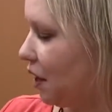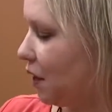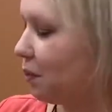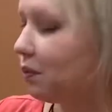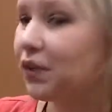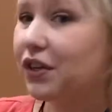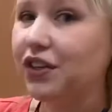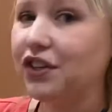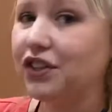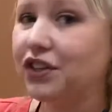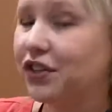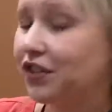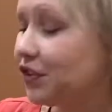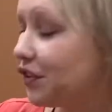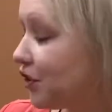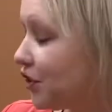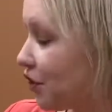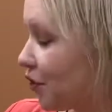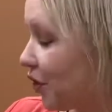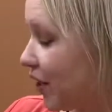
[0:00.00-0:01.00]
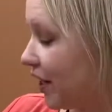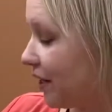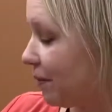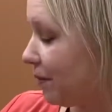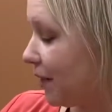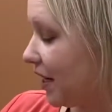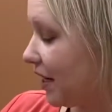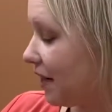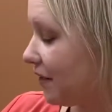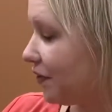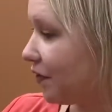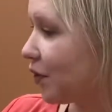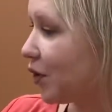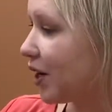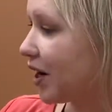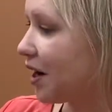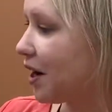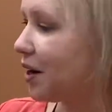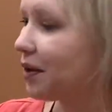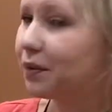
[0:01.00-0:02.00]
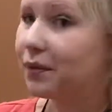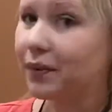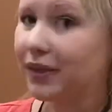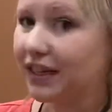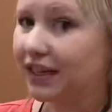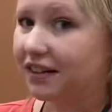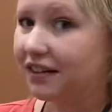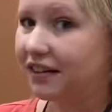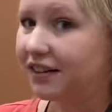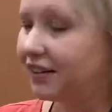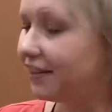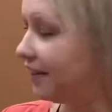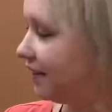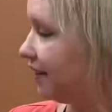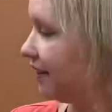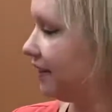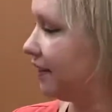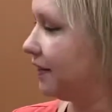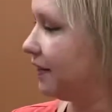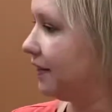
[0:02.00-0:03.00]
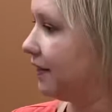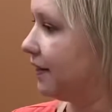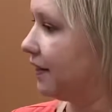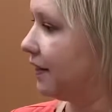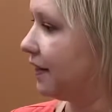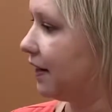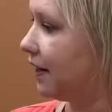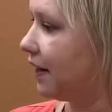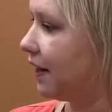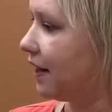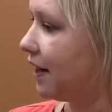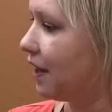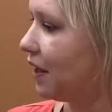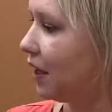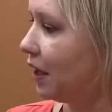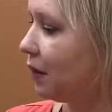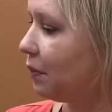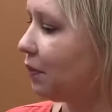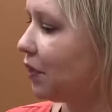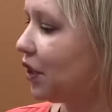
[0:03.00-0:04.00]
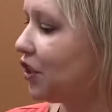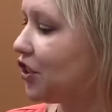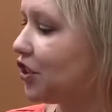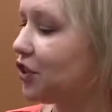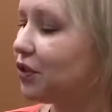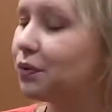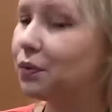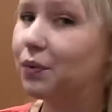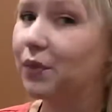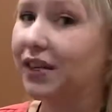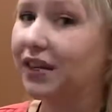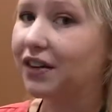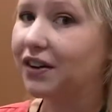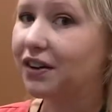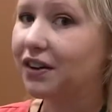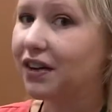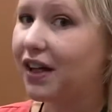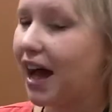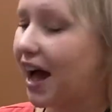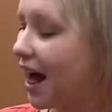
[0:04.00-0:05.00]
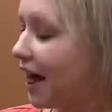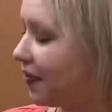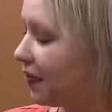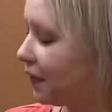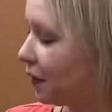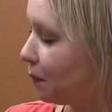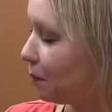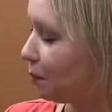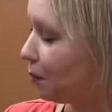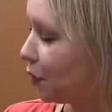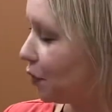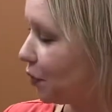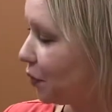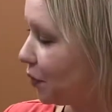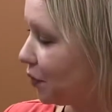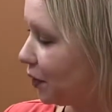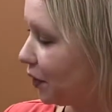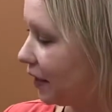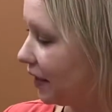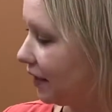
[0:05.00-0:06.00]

Would you join me for a wiggle? Would you wiggle on the moon?